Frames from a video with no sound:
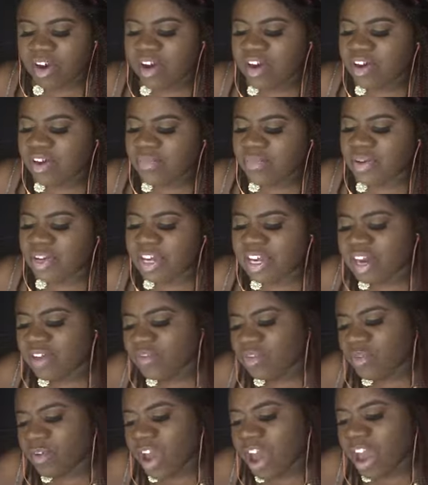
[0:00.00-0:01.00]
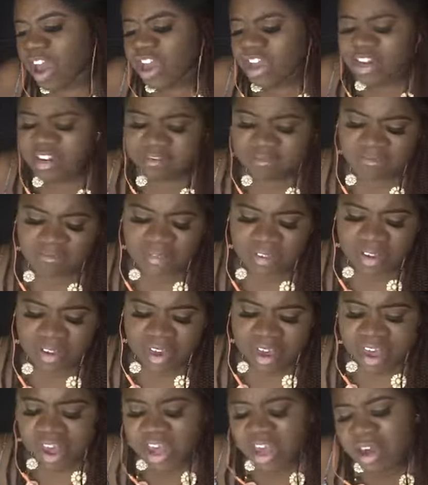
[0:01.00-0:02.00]
On a book you never read,
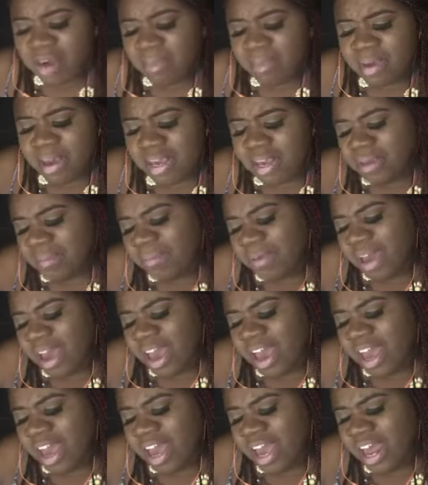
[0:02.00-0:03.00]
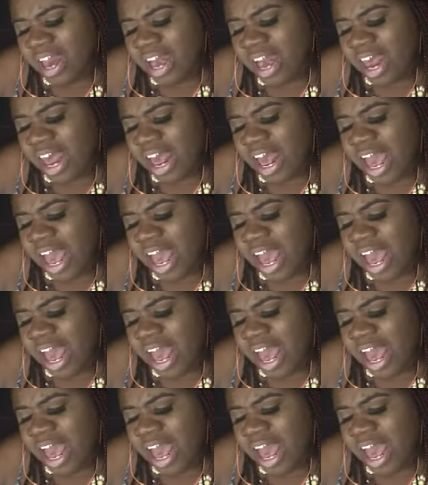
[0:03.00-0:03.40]
it'll make it bad.